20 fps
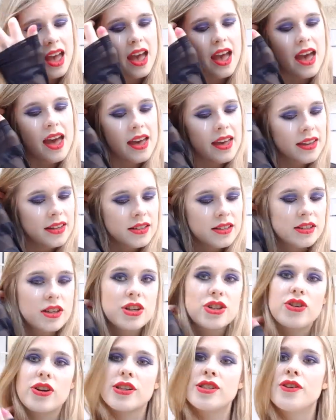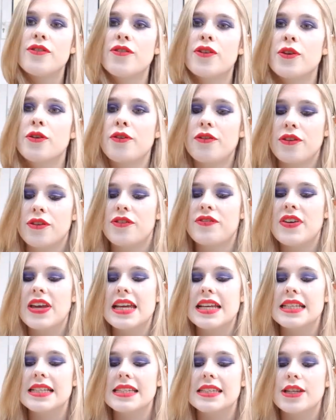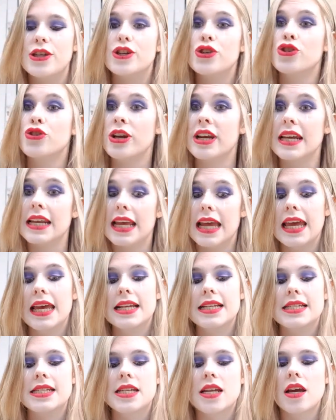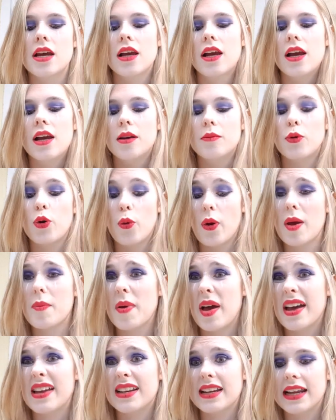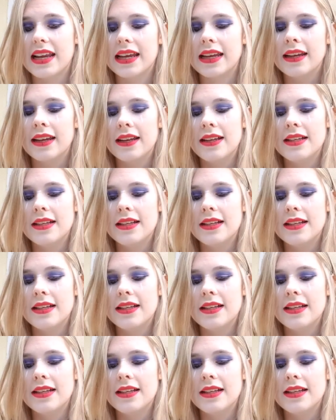and address a few of the things that triggered it quite badly.